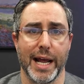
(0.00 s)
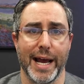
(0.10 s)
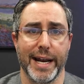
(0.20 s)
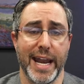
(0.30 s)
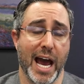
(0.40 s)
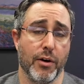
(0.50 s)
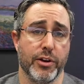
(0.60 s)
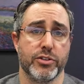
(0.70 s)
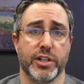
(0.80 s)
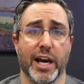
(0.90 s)
Now
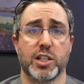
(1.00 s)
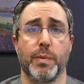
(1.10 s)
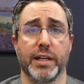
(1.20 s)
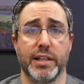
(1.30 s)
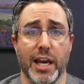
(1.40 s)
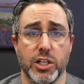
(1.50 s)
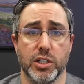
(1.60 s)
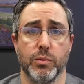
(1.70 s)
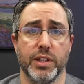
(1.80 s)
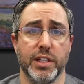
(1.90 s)
there's an
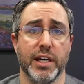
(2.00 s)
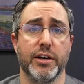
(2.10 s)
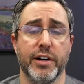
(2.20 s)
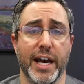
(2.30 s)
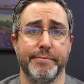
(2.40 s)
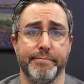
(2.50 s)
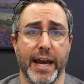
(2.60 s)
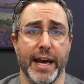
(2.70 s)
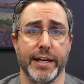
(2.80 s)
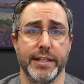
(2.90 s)
expectation with the internet
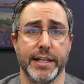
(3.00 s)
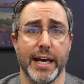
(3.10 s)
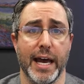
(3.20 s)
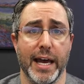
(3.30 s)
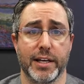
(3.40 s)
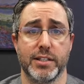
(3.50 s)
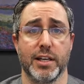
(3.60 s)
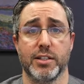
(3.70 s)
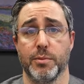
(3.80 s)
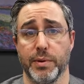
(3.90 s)
and
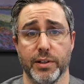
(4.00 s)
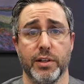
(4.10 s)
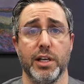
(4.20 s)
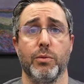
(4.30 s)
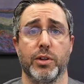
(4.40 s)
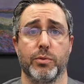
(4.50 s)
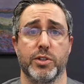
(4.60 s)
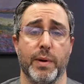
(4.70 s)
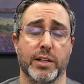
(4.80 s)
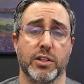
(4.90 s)
accessibility with
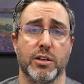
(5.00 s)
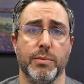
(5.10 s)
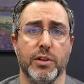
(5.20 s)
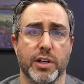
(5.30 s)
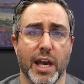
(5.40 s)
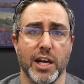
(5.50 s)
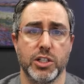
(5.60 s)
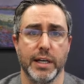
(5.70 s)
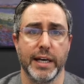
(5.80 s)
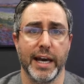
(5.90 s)
respect to
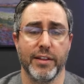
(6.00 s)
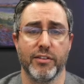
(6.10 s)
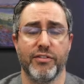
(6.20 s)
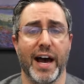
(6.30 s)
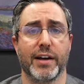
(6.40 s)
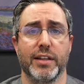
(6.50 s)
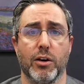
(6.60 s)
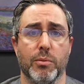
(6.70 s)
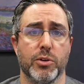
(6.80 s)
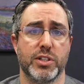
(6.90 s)
communication and the fact that
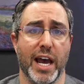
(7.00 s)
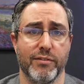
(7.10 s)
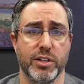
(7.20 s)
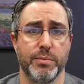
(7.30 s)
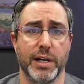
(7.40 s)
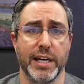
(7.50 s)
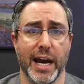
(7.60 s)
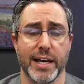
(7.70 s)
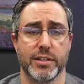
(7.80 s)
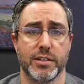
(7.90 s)
almost everybody
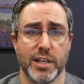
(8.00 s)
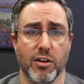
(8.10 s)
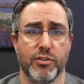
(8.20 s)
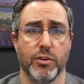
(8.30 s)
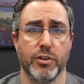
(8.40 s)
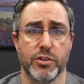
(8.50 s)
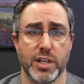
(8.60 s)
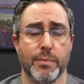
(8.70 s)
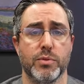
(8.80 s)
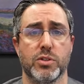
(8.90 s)
has a cell phone or
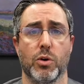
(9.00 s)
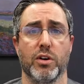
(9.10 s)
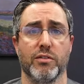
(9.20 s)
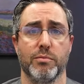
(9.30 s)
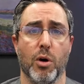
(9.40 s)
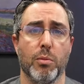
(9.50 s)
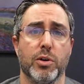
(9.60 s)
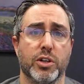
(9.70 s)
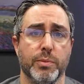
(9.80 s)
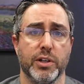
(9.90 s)
some sort of
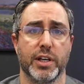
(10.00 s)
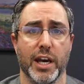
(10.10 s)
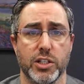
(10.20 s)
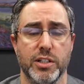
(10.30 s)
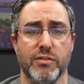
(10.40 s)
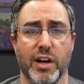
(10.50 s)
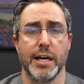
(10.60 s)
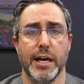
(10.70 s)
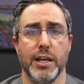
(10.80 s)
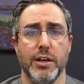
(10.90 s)
mobile communication
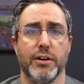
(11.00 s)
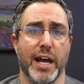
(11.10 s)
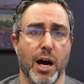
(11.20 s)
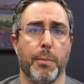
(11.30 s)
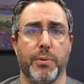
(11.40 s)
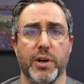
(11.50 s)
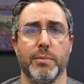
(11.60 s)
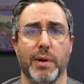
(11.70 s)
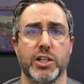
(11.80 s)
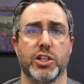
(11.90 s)
device, you're now pretty
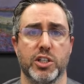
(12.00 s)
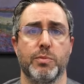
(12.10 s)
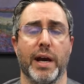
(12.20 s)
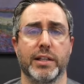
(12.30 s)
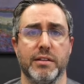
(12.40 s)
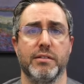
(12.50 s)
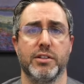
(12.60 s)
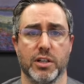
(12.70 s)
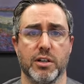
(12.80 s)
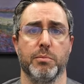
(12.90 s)
much expected
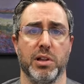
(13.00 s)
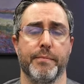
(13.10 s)
to comply.